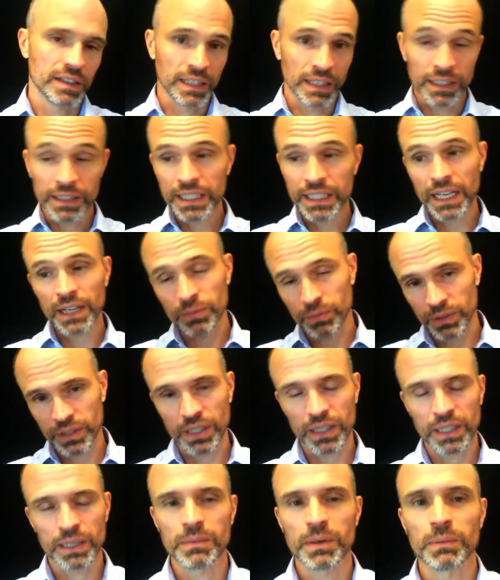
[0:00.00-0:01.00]
In this case, we're
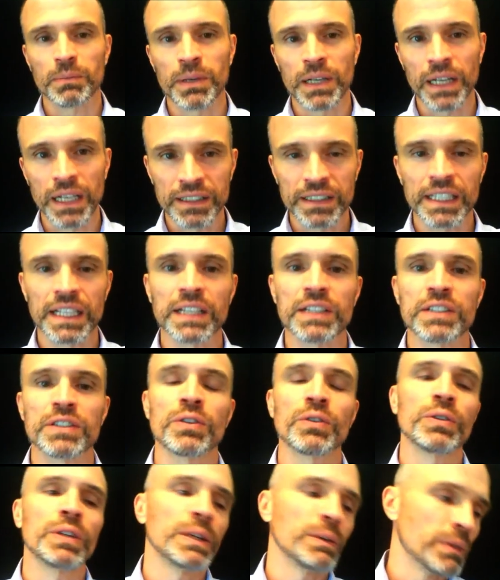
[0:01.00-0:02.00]
talking about
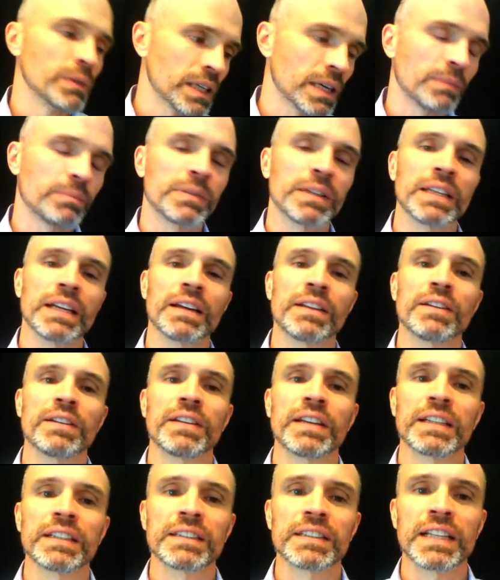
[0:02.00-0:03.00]
pronunciation only. We'll come to the other
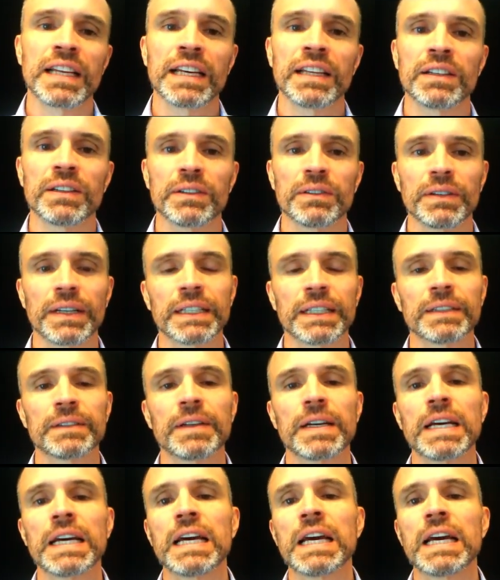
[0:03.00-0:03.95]
things later, right?